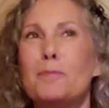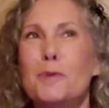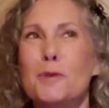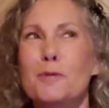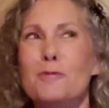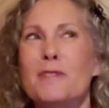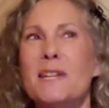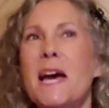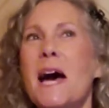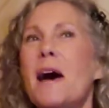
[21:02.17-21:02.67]

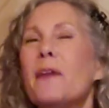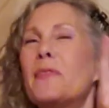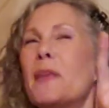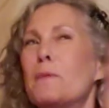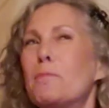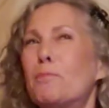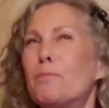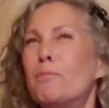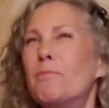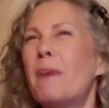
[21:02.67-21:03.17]
moved out,
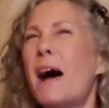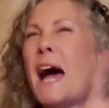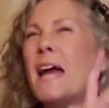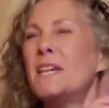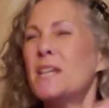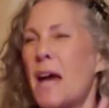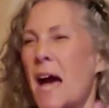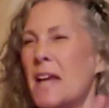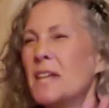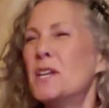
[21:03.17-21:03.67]

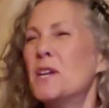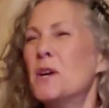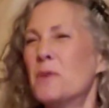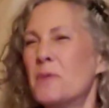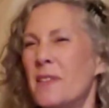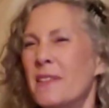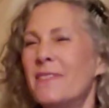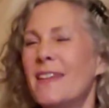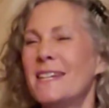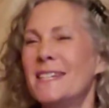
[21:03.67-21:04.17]
I know
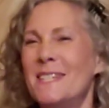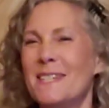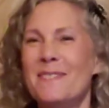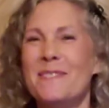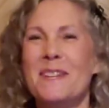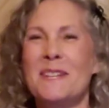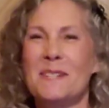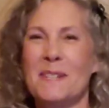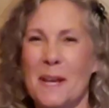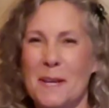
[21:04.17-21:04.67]
that they did
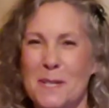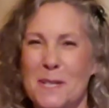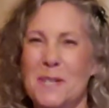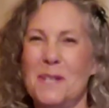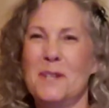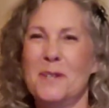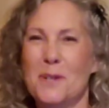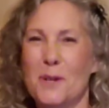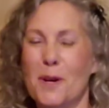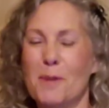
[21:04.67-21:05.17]
things I
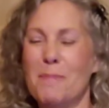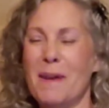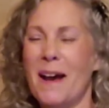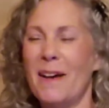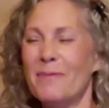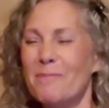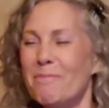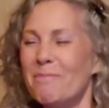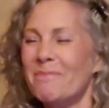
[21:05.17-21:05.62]
didn't know about,